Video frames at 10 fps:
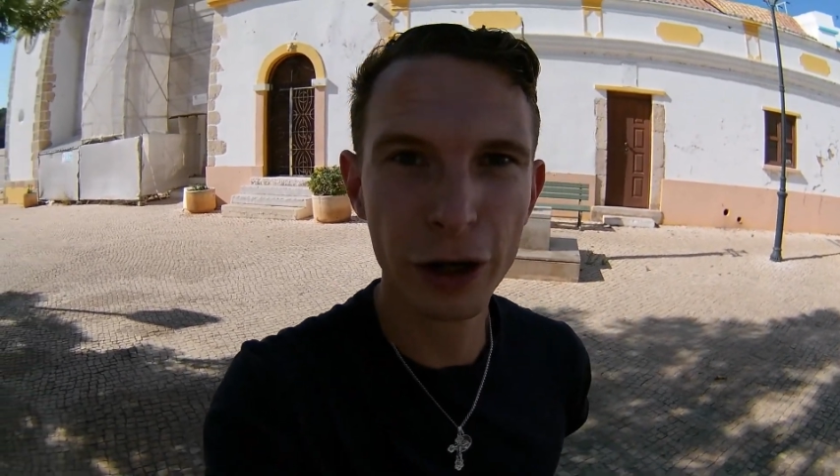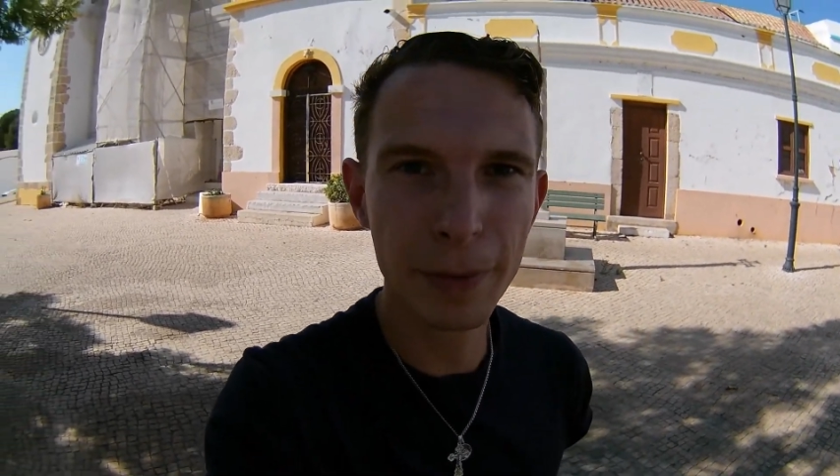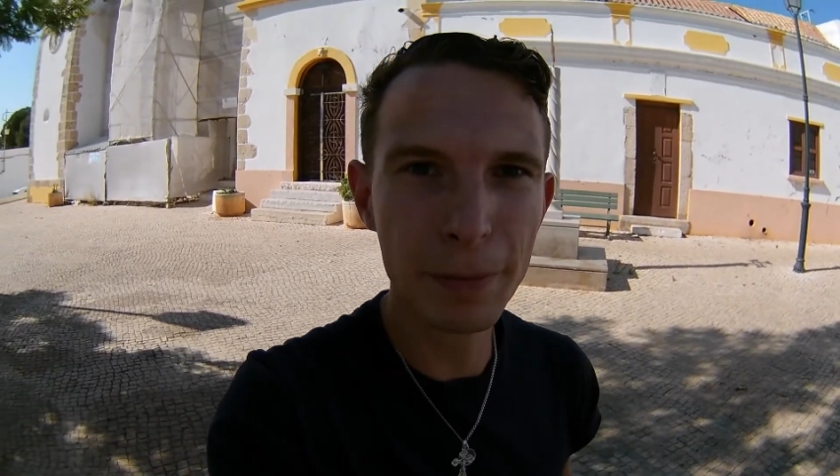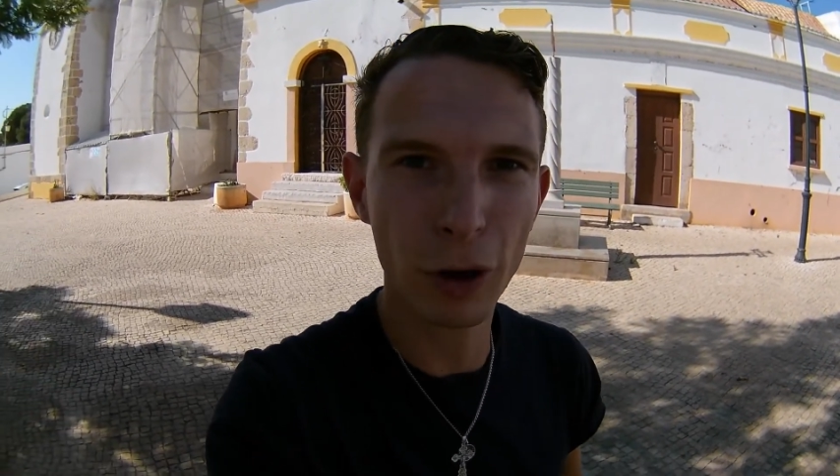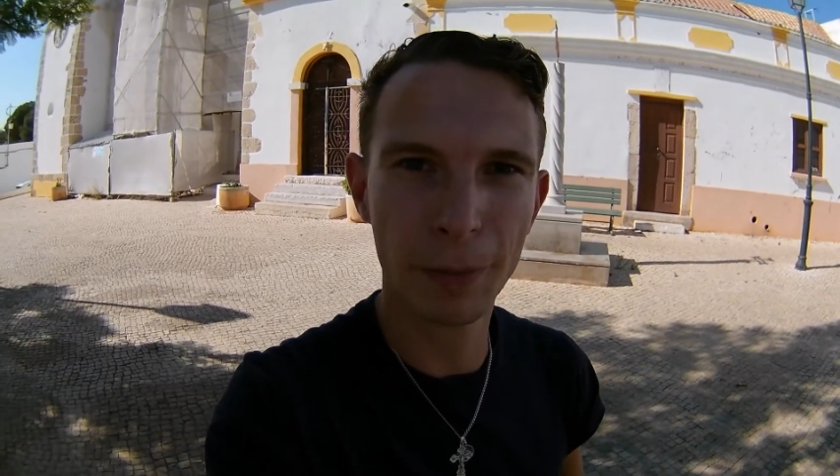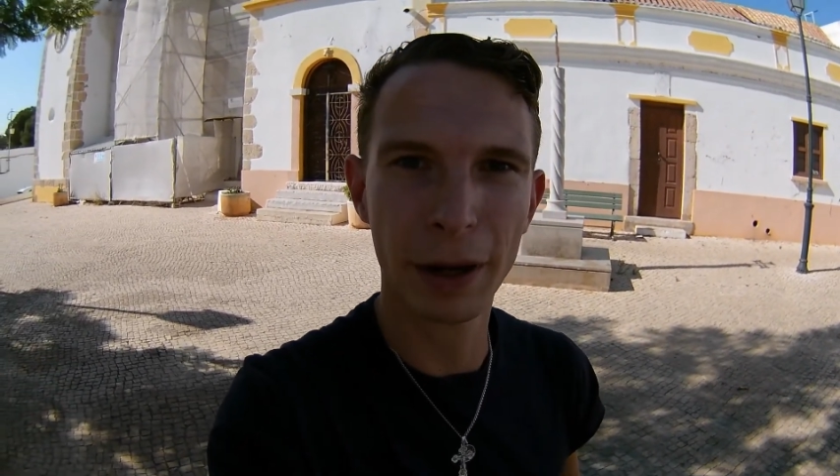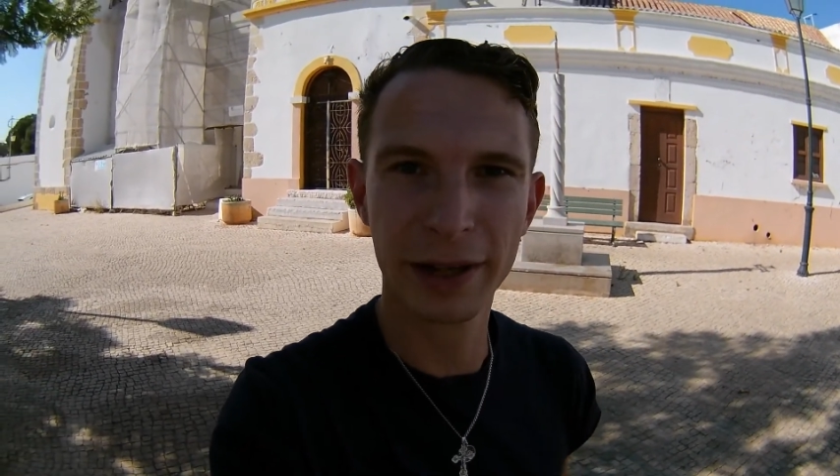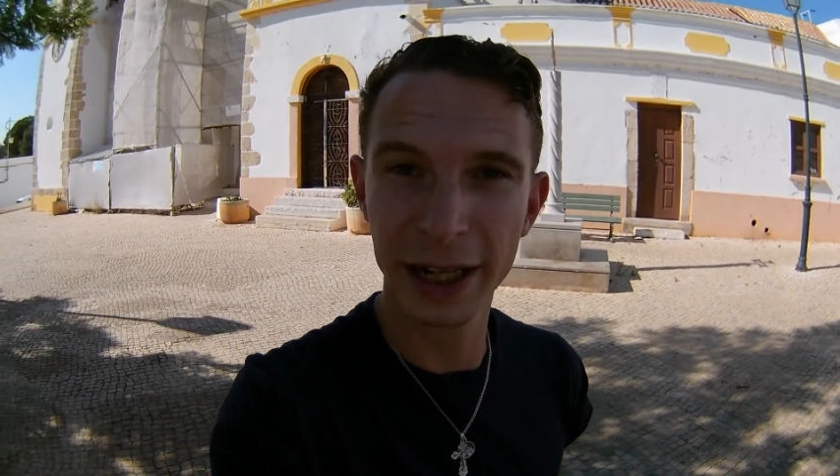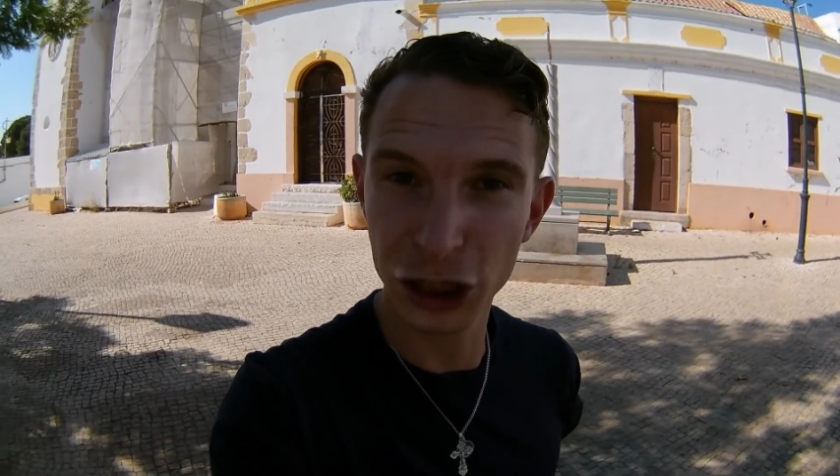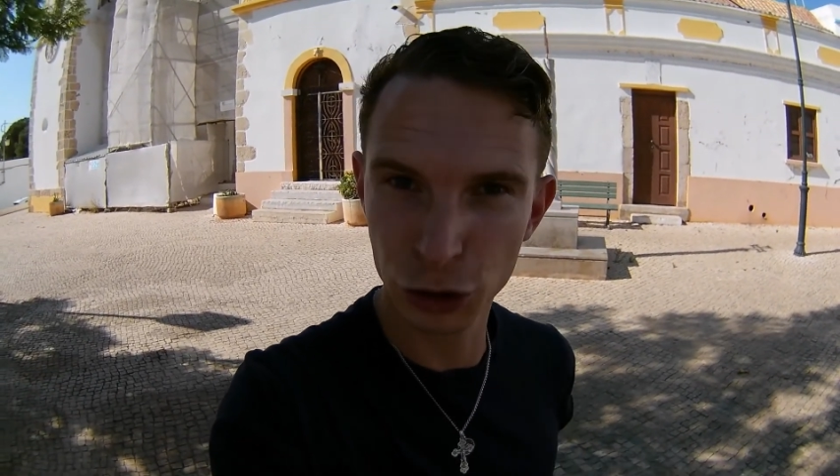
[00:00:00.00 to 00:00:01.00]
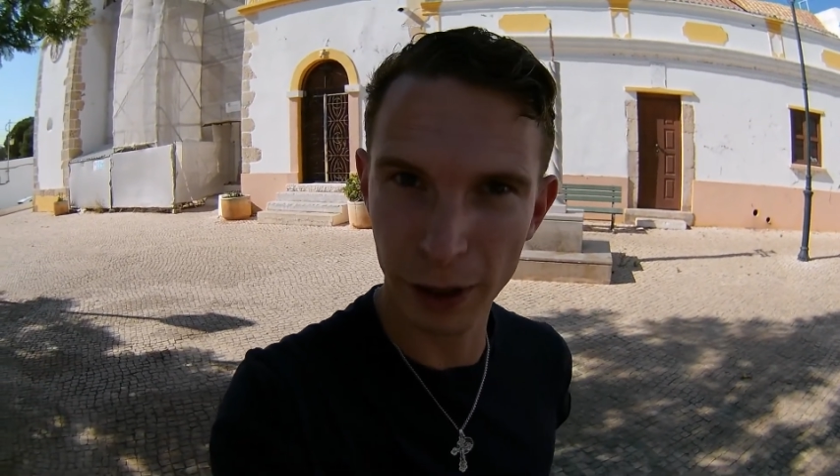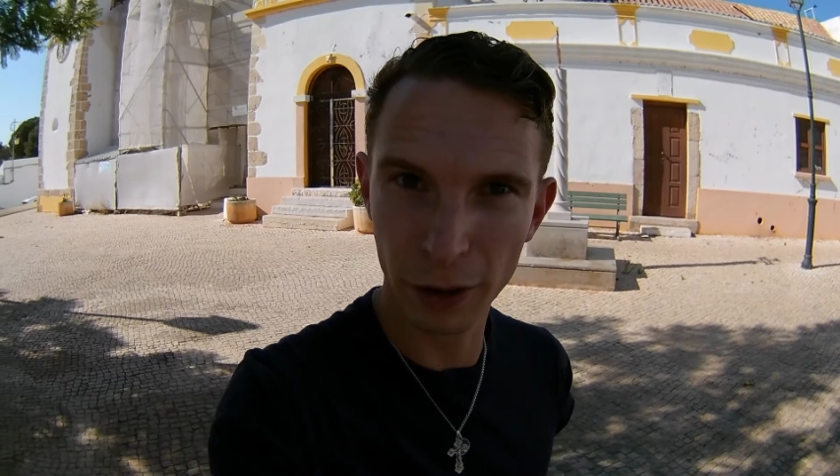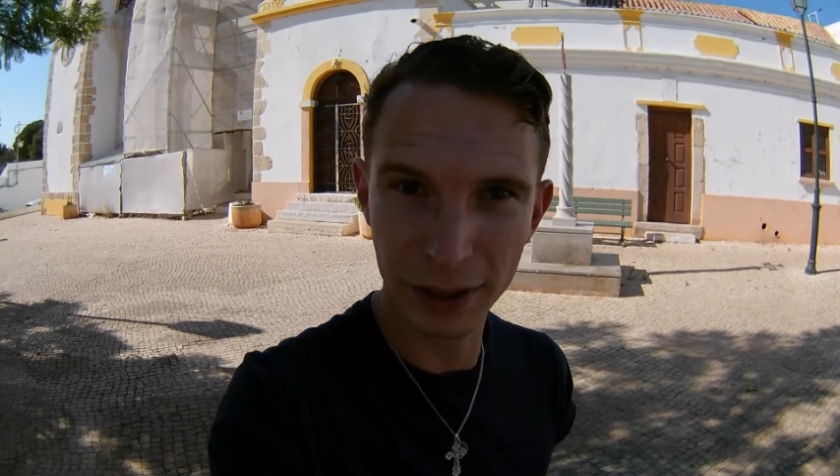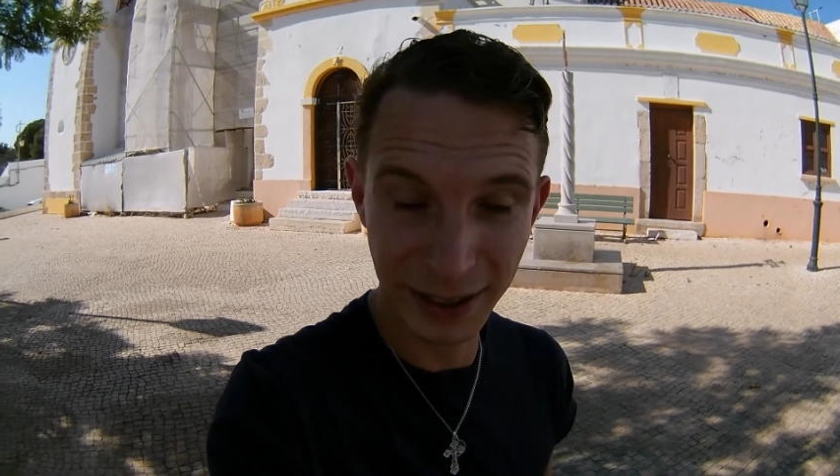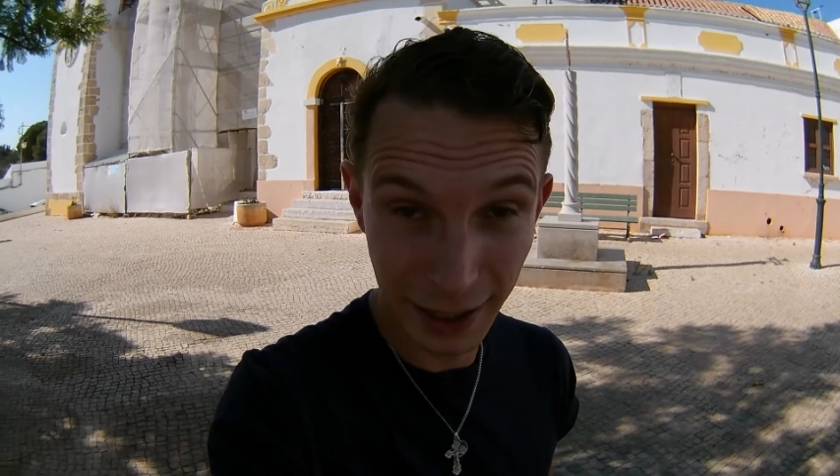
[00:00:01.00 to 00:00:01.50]
bit more about King João
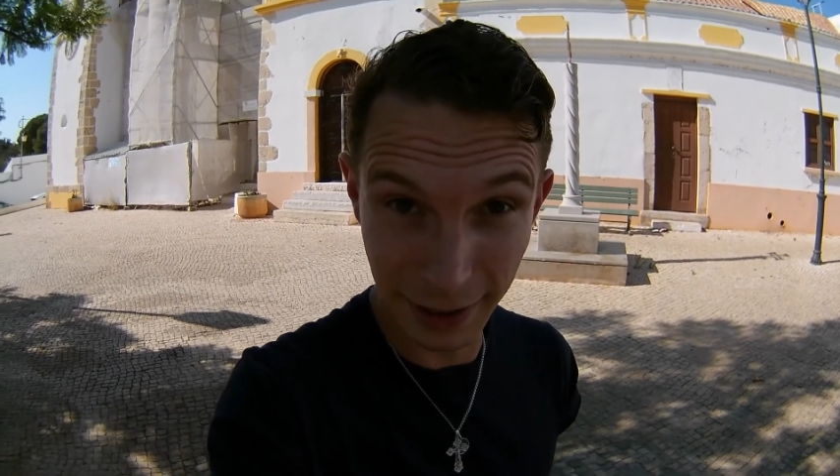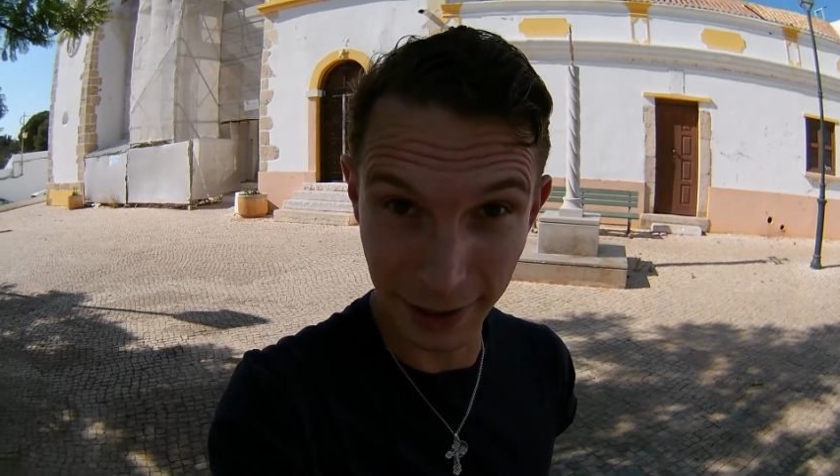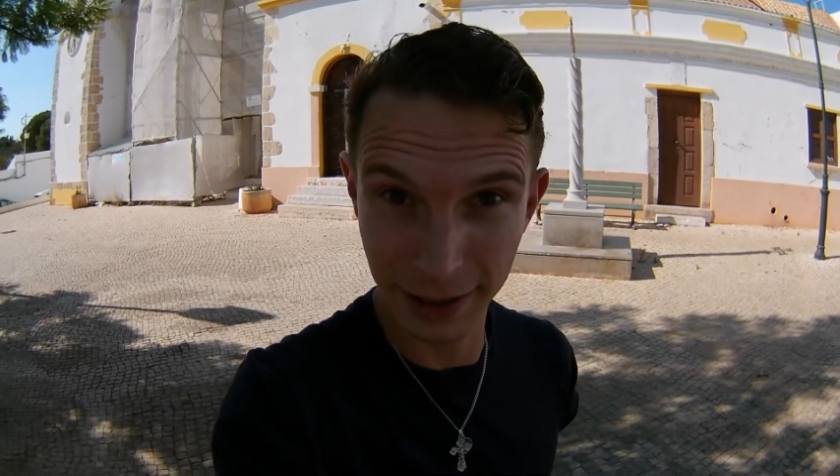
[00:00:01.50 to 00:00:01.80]
II.